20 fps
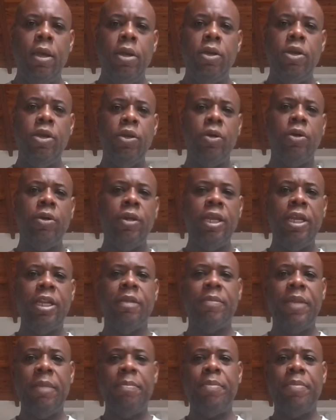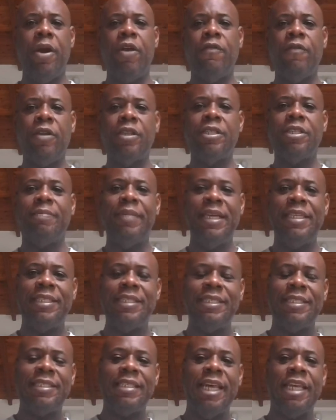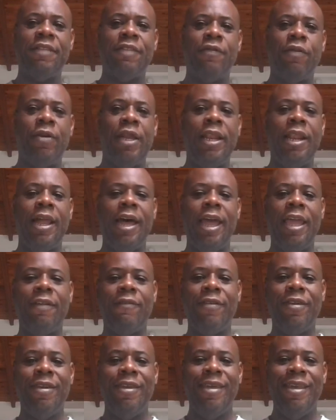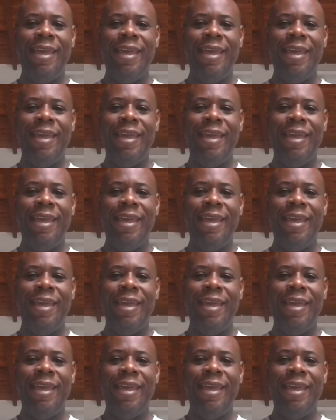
Do you need to be perfect to be successful in life?